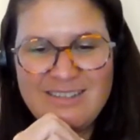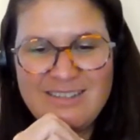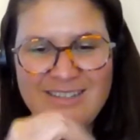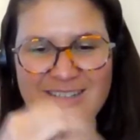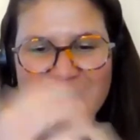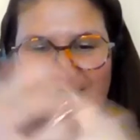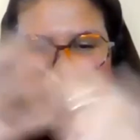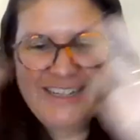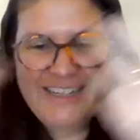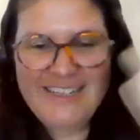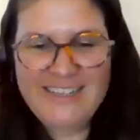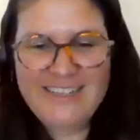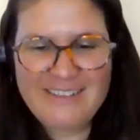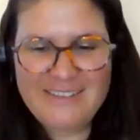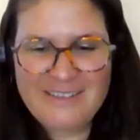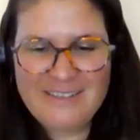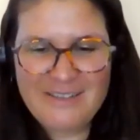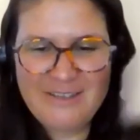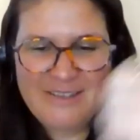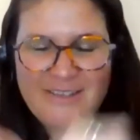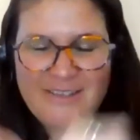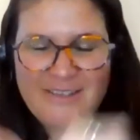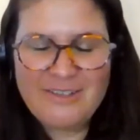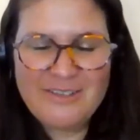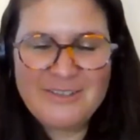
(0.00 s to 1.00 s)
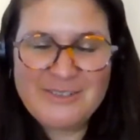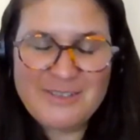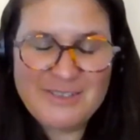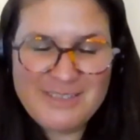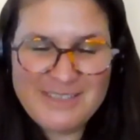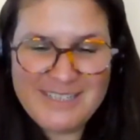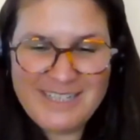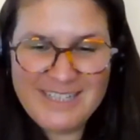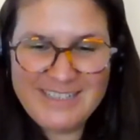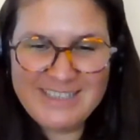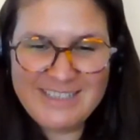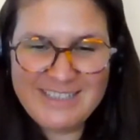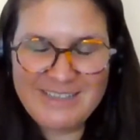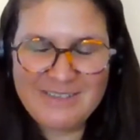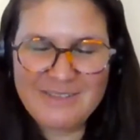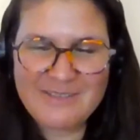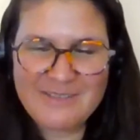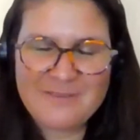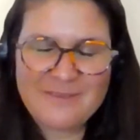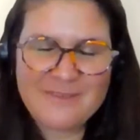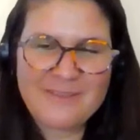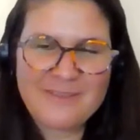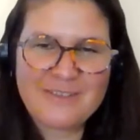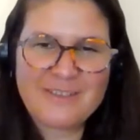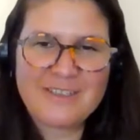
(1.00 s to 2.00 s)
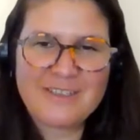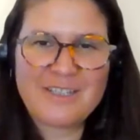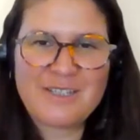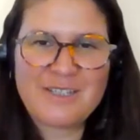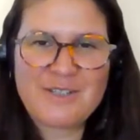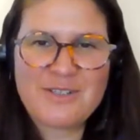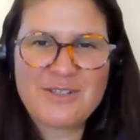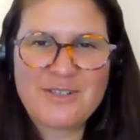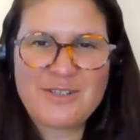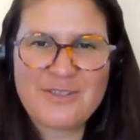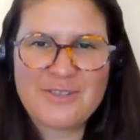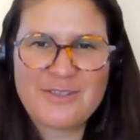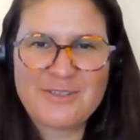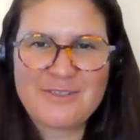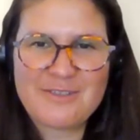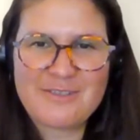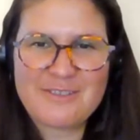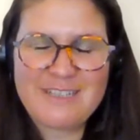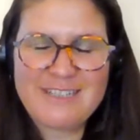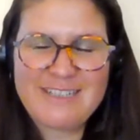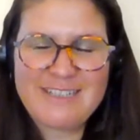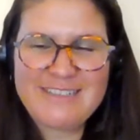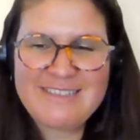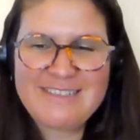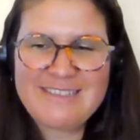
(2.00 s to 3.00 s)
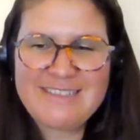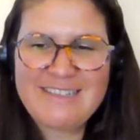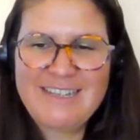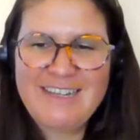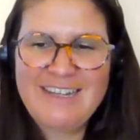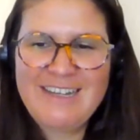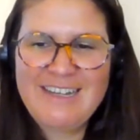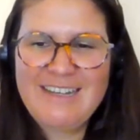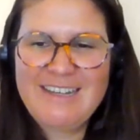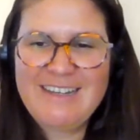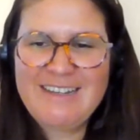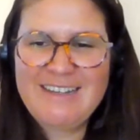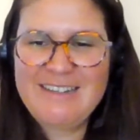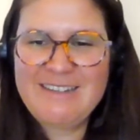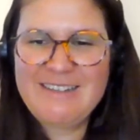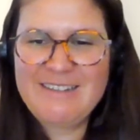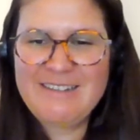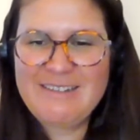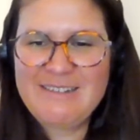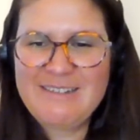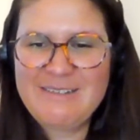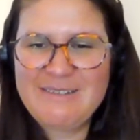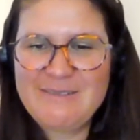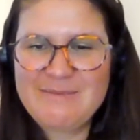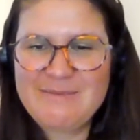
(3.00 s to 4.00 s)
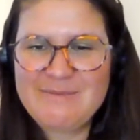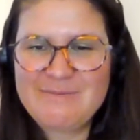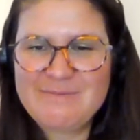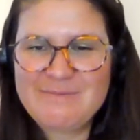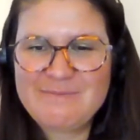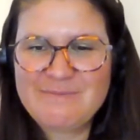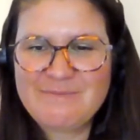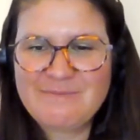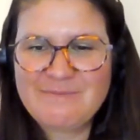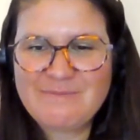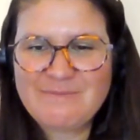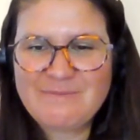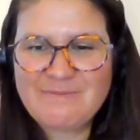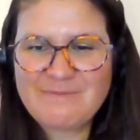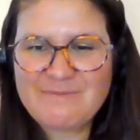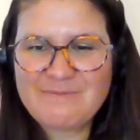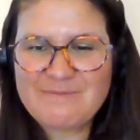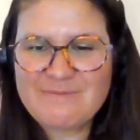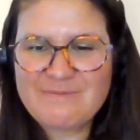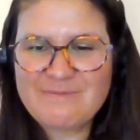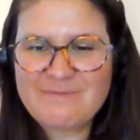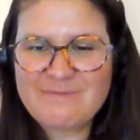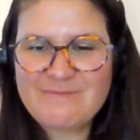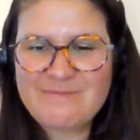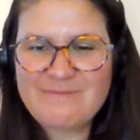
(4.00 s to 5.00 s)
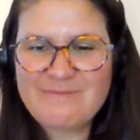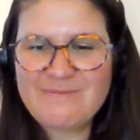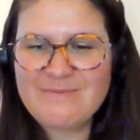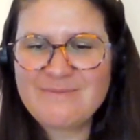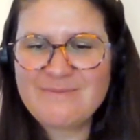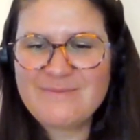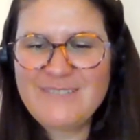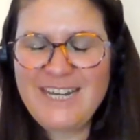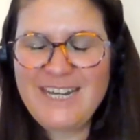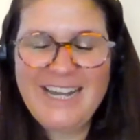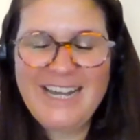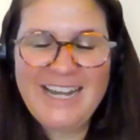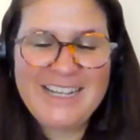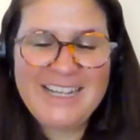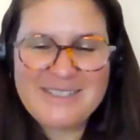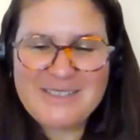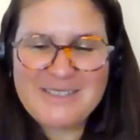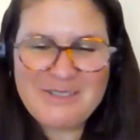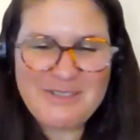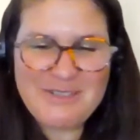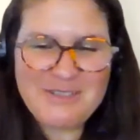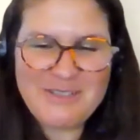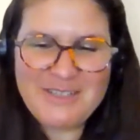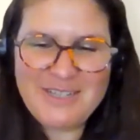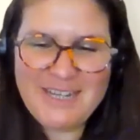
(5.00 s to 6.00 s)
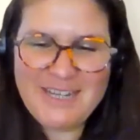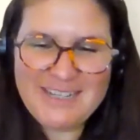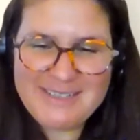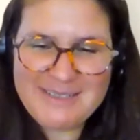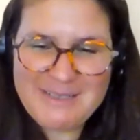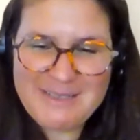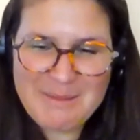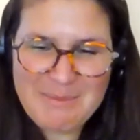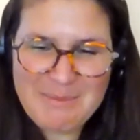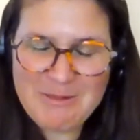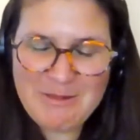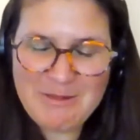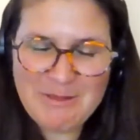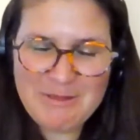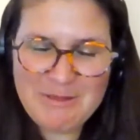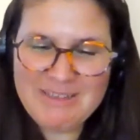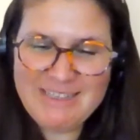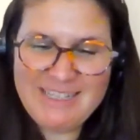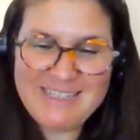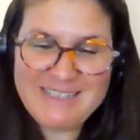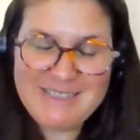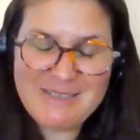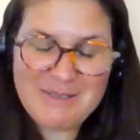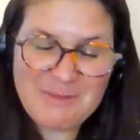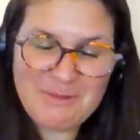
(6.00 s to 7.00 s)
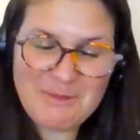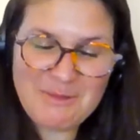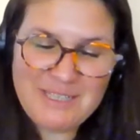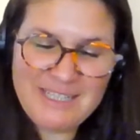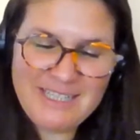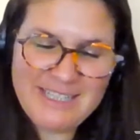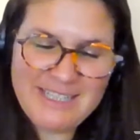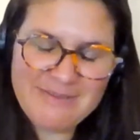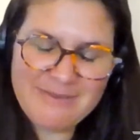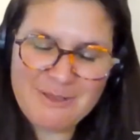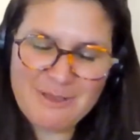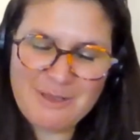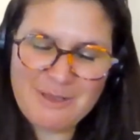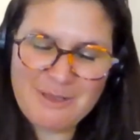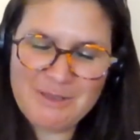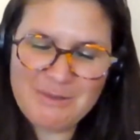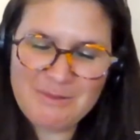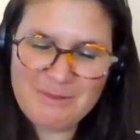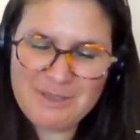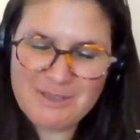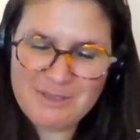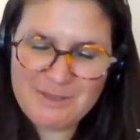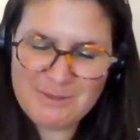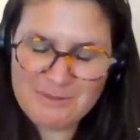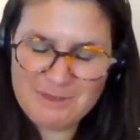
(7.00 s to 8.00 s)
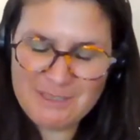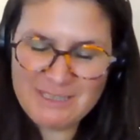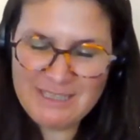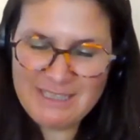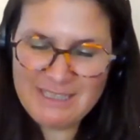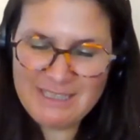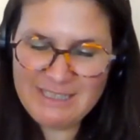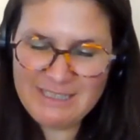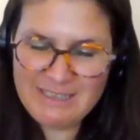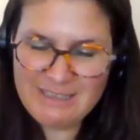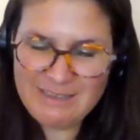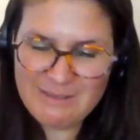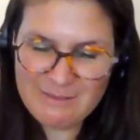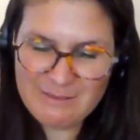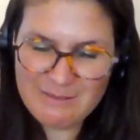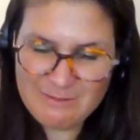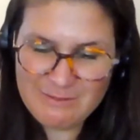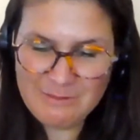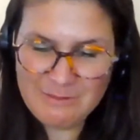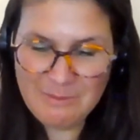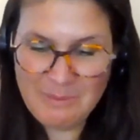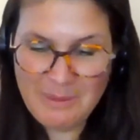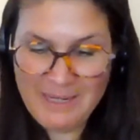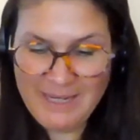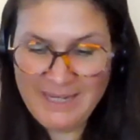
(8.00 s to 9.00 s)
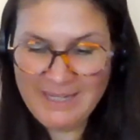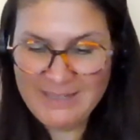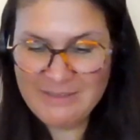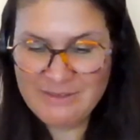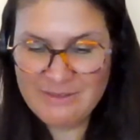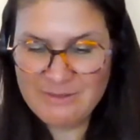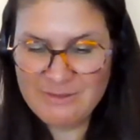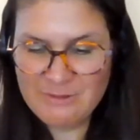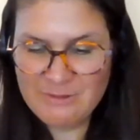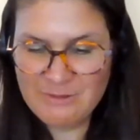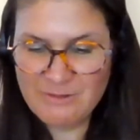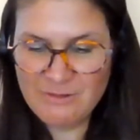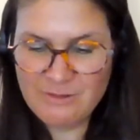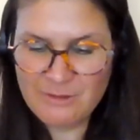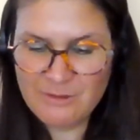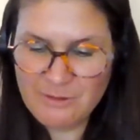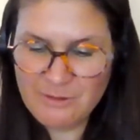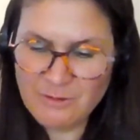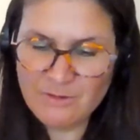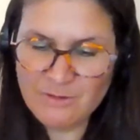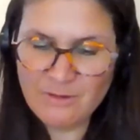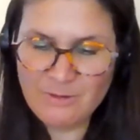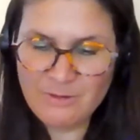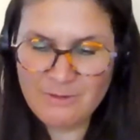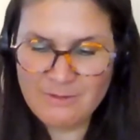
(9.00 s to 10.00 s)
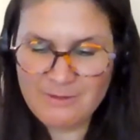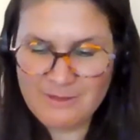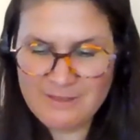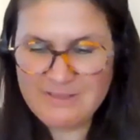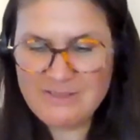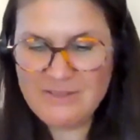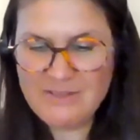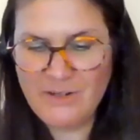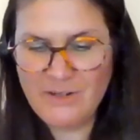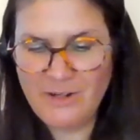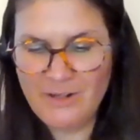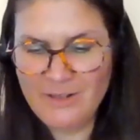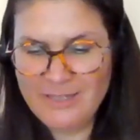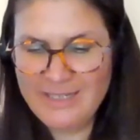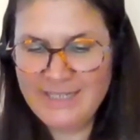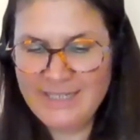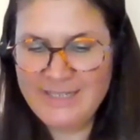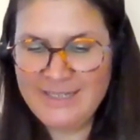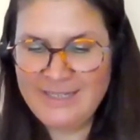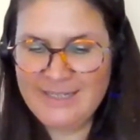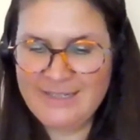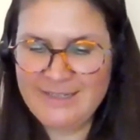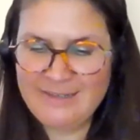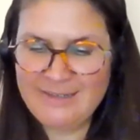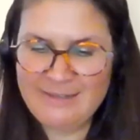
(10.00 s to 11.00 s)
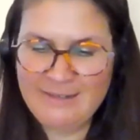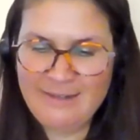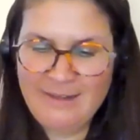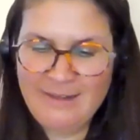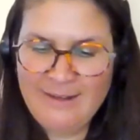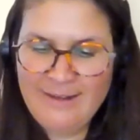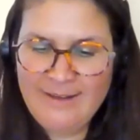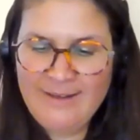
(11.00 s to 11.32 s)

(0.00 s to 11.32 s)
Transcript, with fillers: yeah uh, understanding of uh, each other right um, I had such an example last week where it was really bad, you know. You know, this colleague, uh,